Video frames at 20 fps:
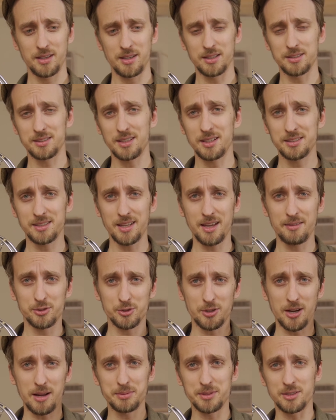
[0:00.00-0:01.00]
It's nice to have
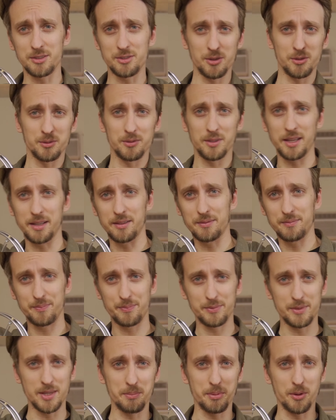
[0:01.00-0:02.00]
straps that don't like
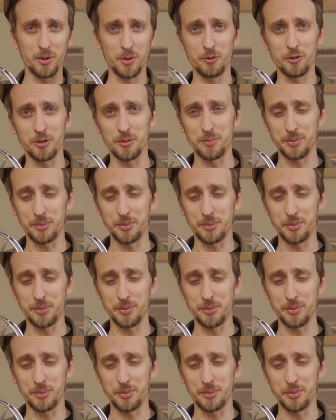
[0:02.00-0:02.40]
tip all over the